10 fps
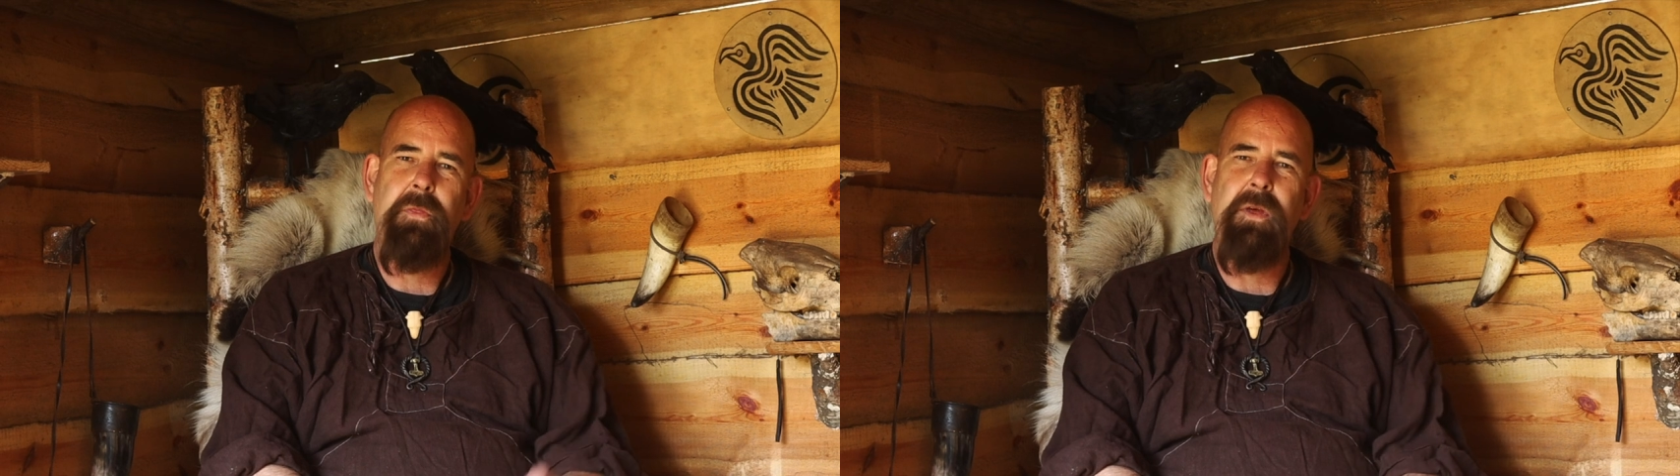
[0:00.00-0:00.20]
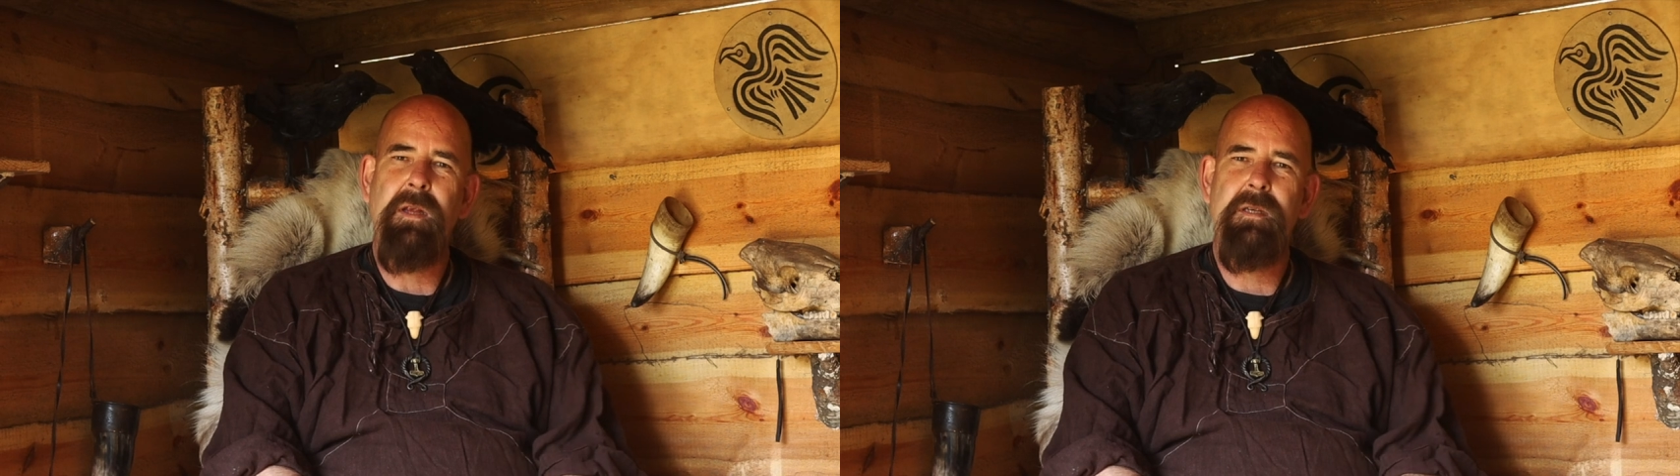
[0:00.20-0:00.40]

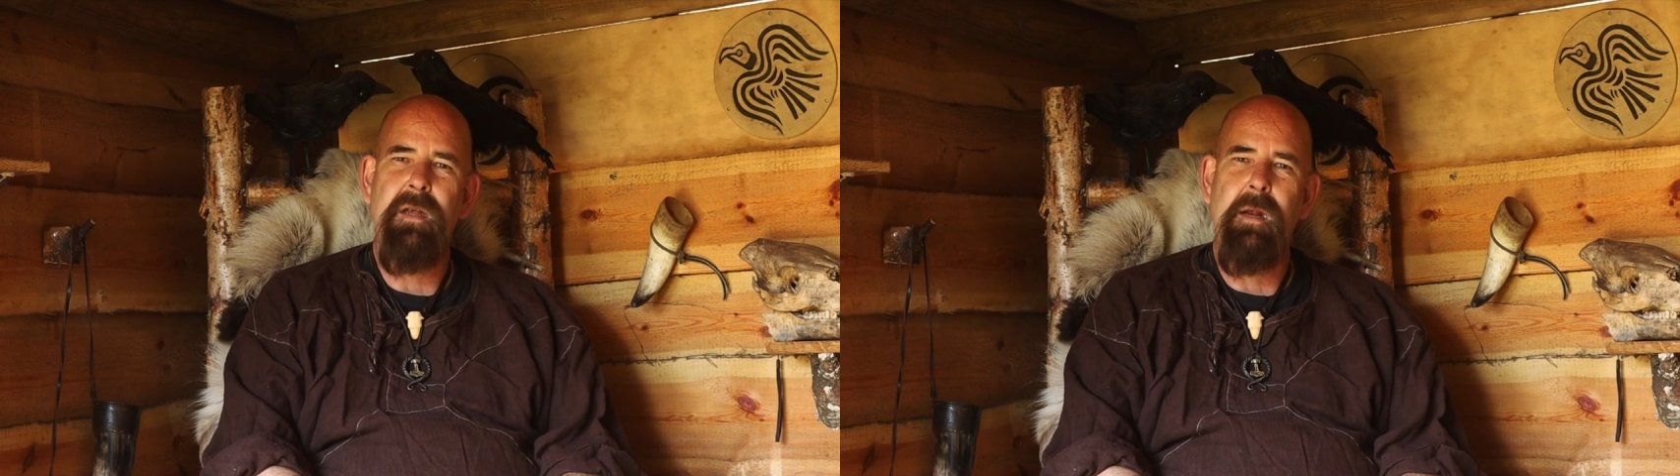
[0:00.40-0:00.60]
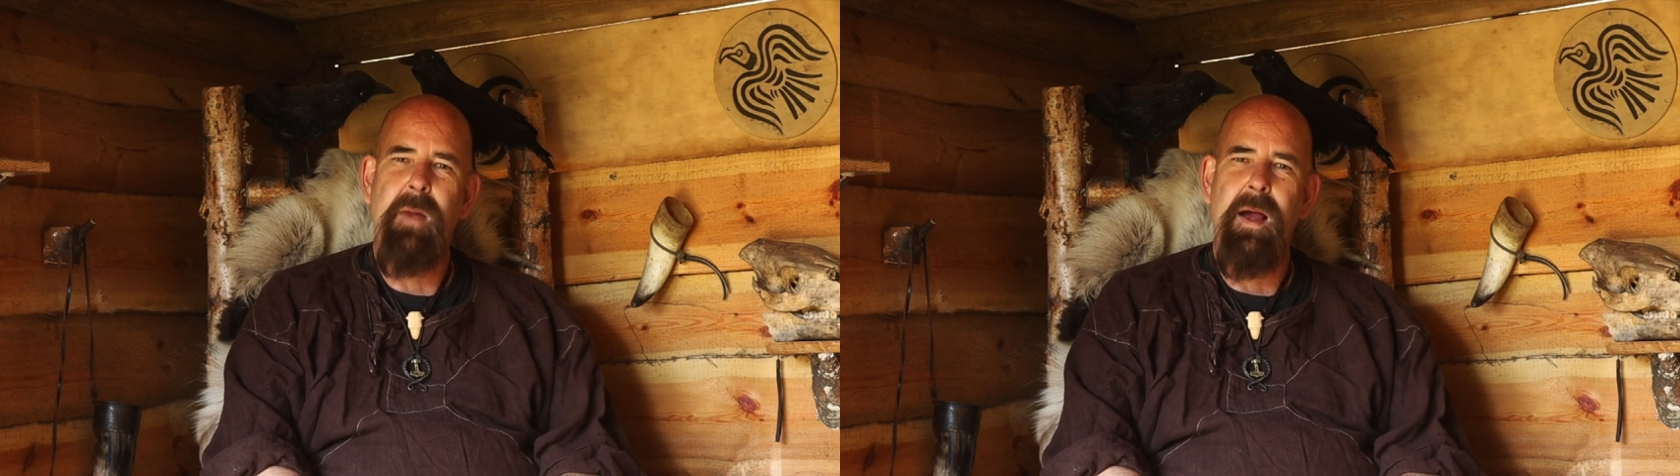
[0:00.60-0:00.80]
of things
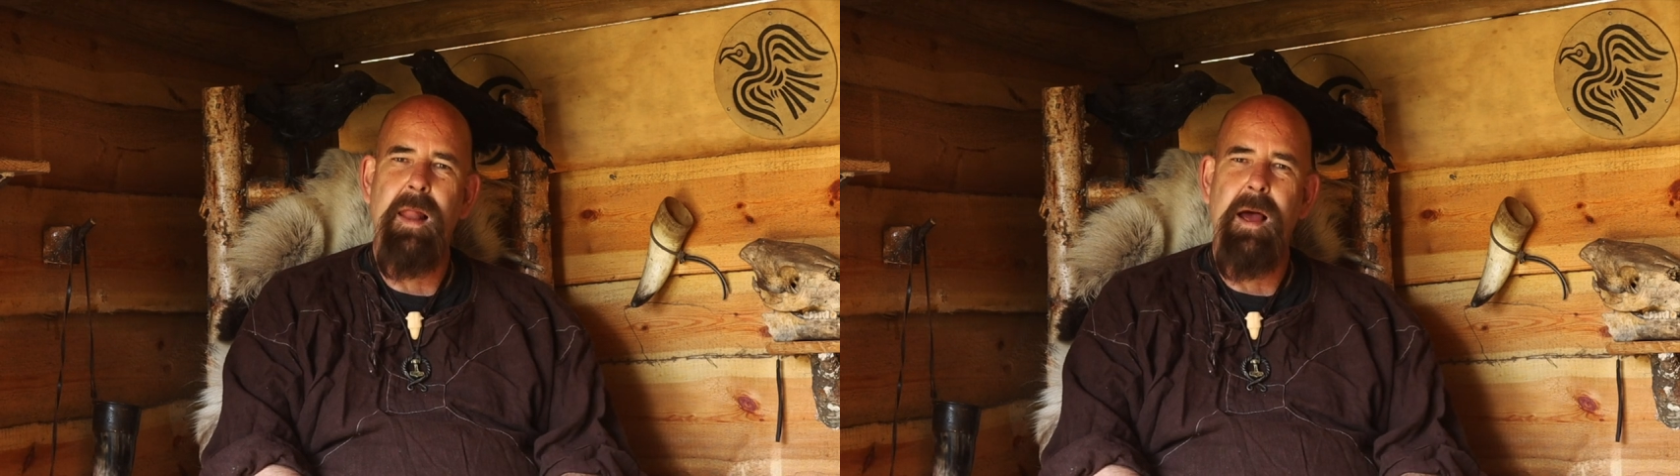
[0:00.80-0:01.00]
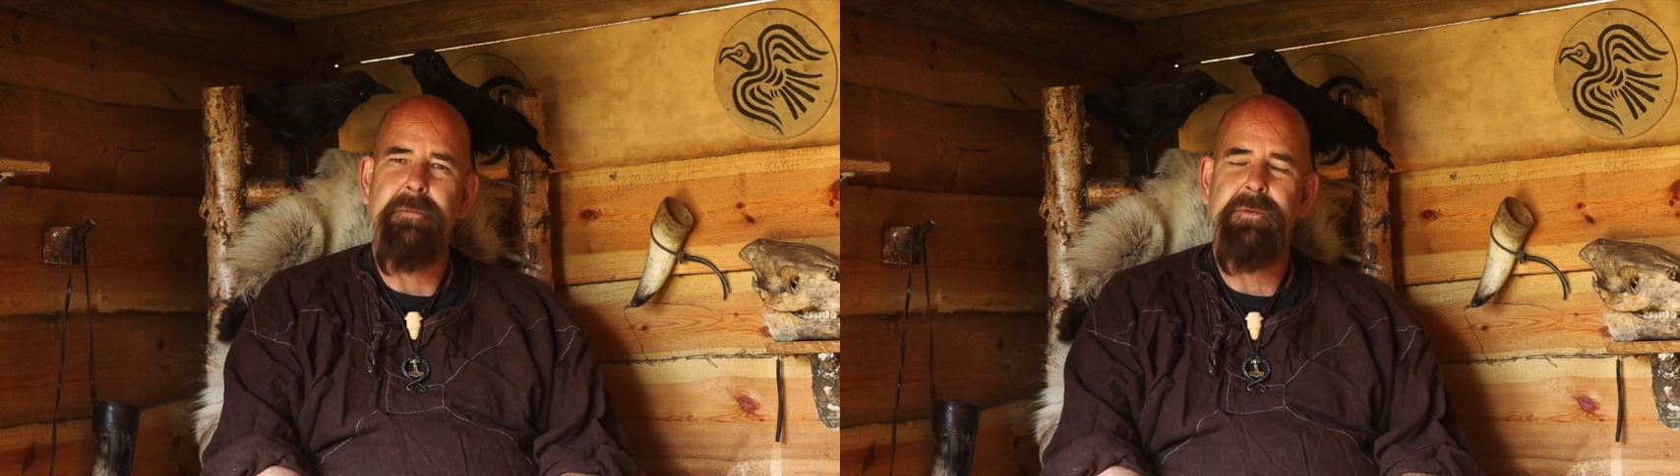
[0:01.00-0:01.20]
in my
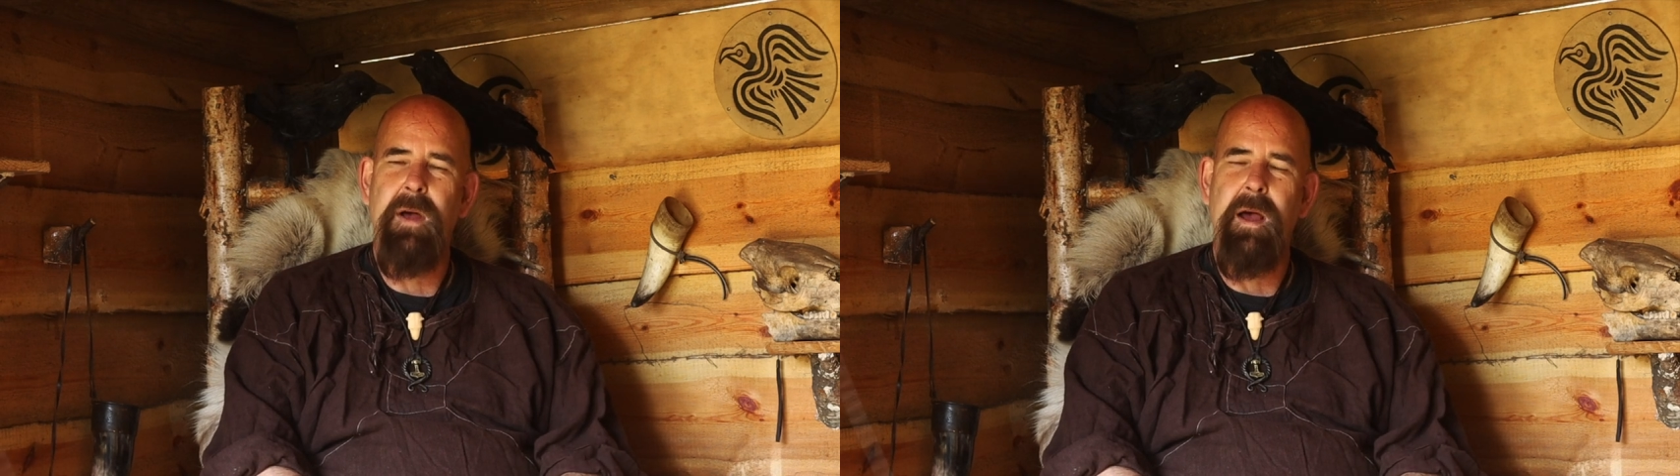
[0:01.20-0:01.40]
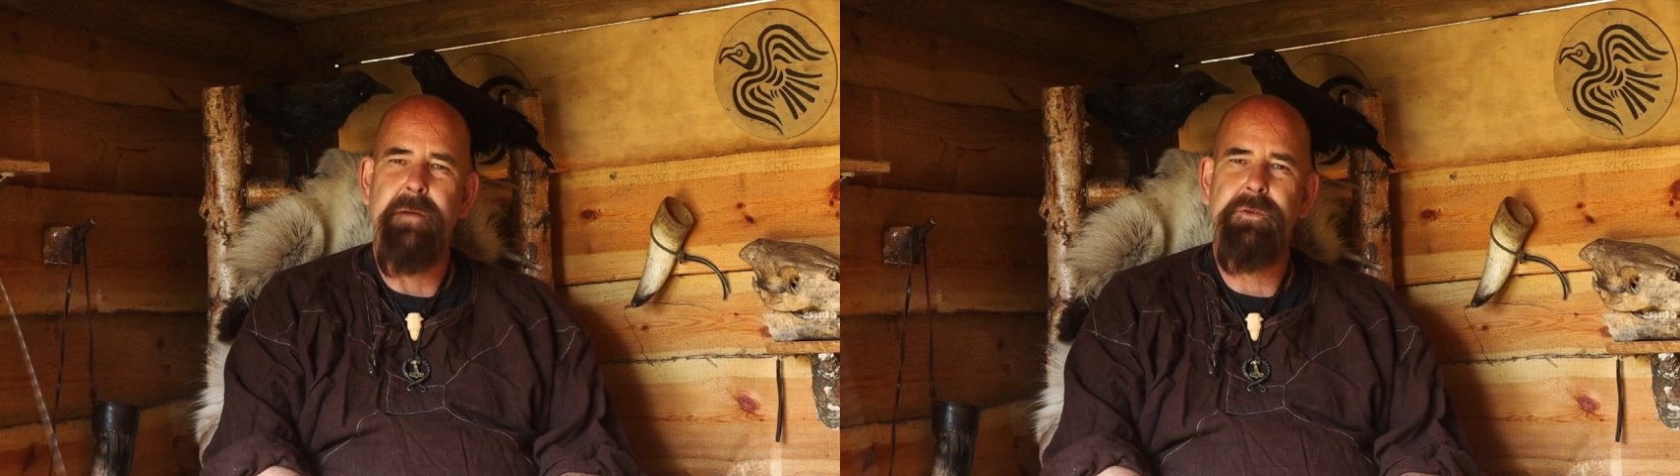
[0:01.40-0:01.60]
life
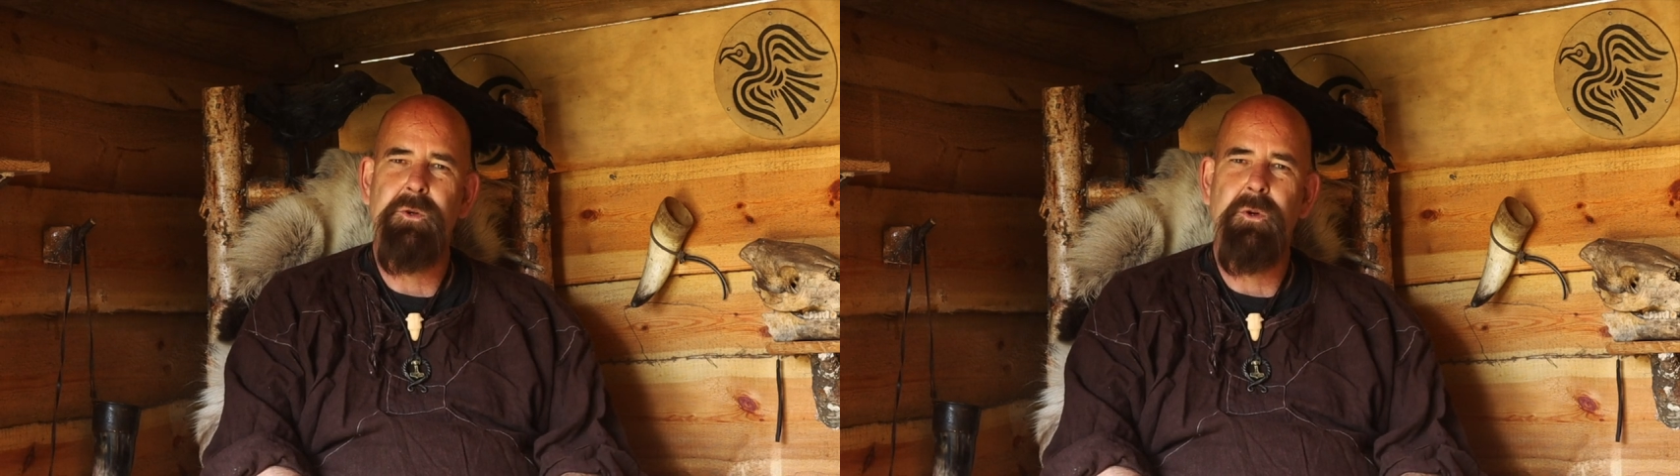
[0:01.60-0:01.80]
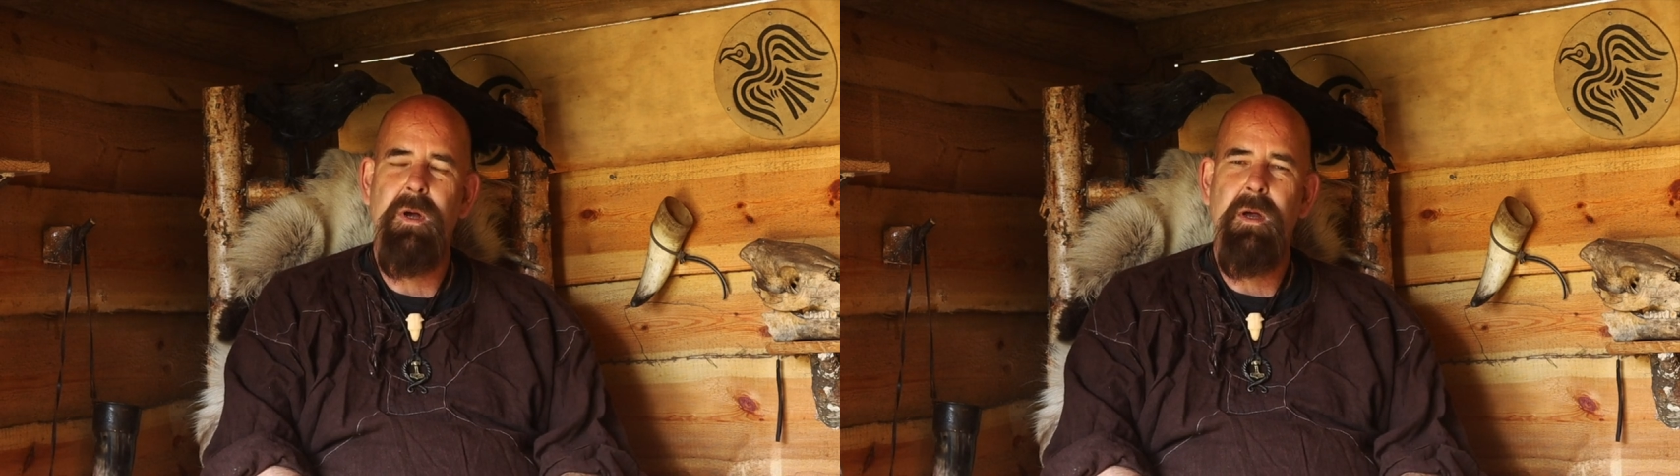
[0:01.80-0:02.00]
I have
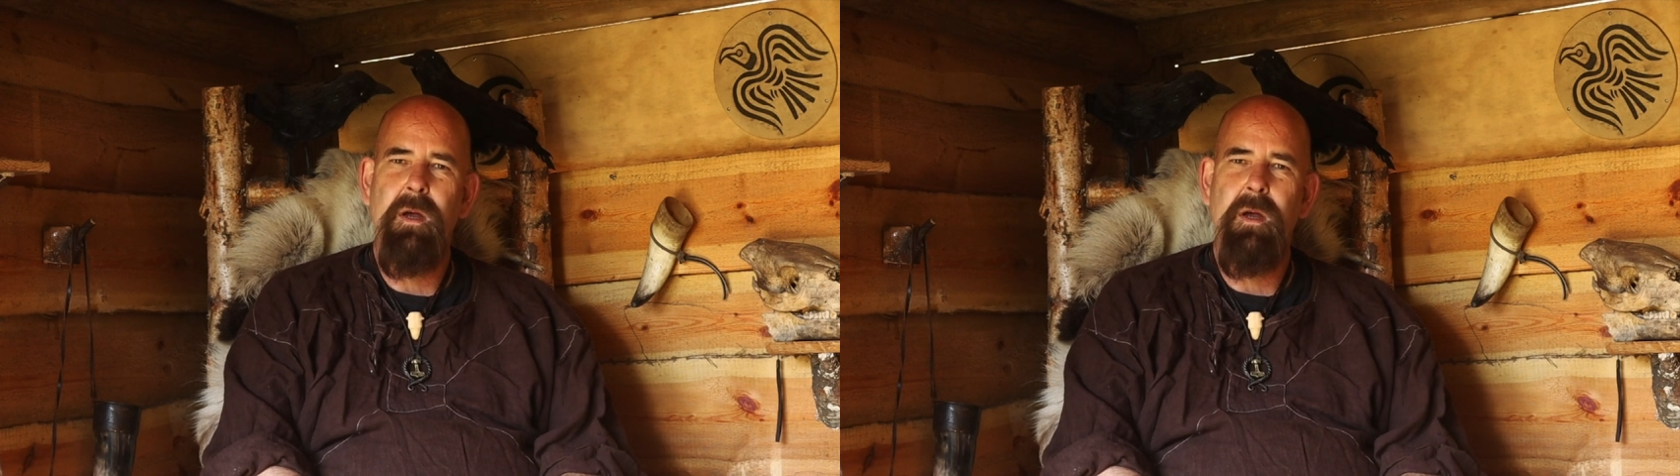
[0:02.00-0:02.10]
to